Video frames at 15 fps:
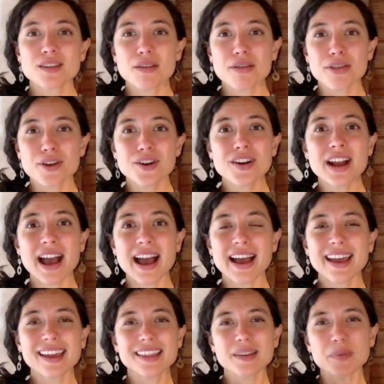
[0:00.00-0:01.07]
the third
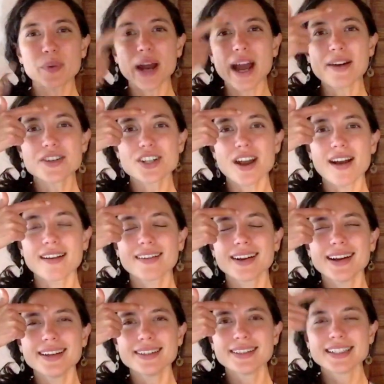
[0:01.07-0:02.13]
eye, the brow
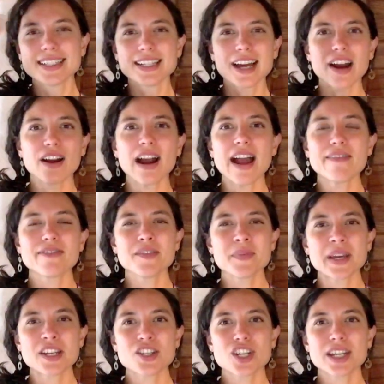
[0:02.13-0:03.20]
chakra, our
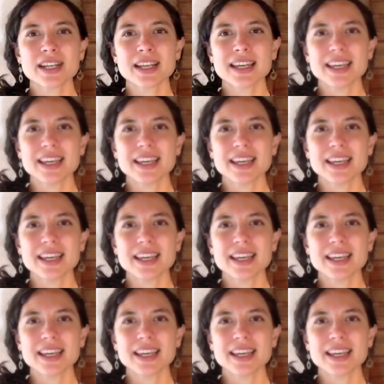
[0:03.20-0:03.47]
affirmation